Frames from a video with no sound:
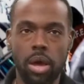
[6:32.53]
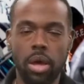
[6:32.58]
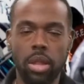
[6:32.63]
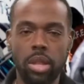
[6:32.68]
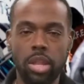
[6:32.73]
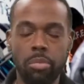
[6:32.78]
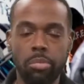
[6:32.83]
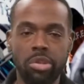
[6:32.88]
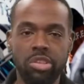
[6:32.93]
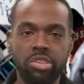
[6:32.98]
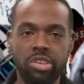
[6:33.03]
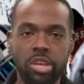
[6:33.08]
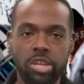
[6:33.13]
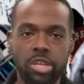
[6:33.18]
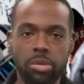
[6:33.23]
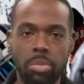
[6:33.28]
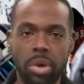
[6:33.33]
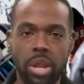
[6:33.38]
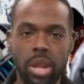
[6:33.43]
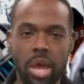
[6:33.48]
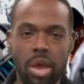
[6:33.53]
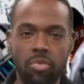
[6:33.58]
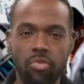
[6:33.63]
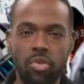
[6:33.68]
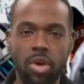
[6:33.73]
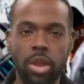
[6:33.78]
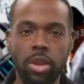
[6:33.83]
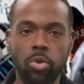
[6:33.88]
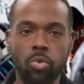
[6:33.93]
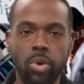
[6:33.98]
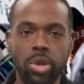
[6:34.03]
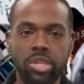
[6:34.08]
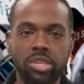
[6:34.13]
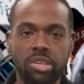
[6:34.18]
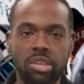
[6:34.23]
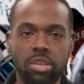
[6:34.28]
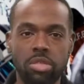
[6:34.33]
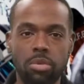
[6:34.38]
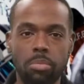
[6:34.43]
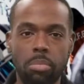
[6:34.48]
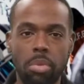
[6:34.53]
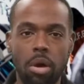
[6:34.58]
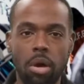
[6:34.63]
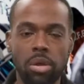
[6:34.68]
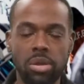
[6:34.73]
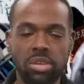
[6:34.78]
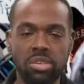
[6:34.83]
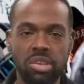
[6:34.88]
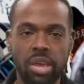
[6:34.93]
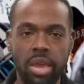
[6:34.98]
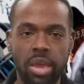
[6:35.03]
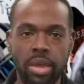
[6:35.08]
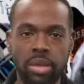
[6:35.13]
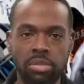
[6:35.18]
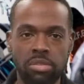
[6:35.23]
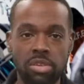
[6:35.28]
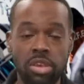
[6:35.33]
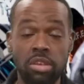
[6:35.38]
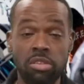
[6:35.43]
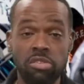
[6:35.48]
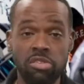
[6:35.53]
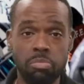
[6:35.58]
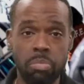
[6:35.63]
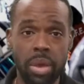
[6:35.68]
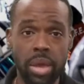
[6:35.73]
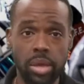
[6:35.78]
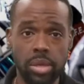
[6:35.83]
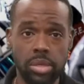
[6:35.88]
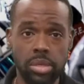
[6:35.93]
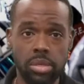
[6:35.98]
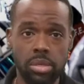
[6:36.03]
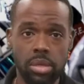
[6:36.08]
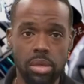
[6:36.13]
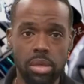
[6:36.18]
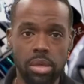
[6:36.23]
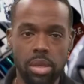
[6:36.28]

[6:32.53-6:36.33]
limitation by not finding ways to get the ball in his hands in space.